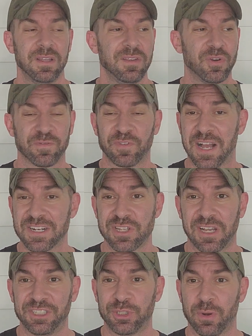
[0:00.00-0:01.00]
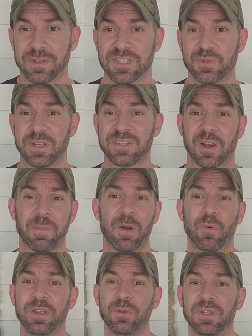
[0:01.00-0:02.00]
your flashlight choices. We can talk about
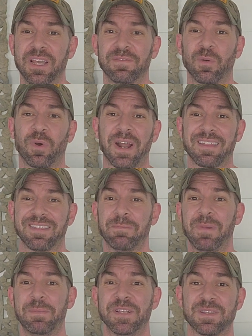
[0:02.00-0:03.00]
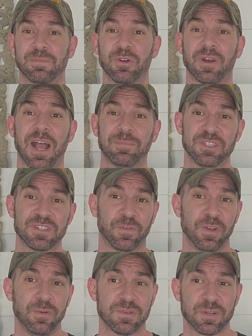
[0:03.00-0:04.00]
where you live and what I think may be some good options
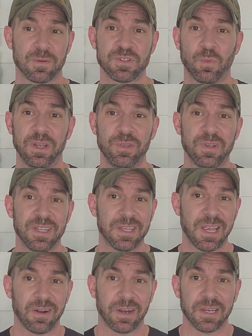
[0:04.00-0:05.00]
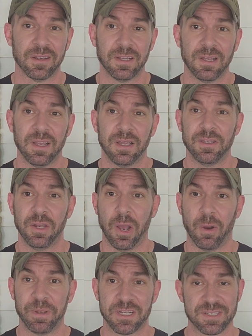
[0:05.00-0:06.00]
for you in terms of what you can carry, you
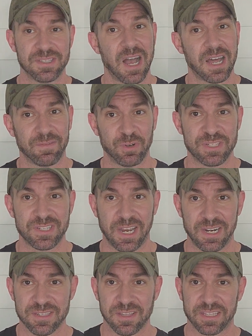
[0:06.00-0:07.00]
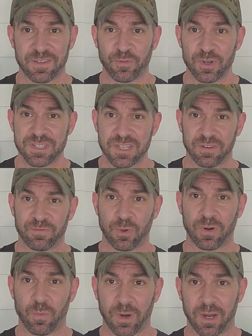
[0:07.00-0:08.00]
know, because not every state is like the free state of
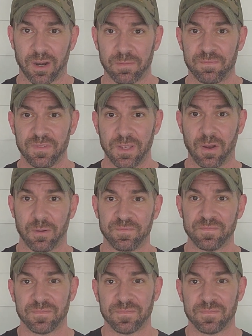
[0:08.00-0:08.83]
Florida where, you know,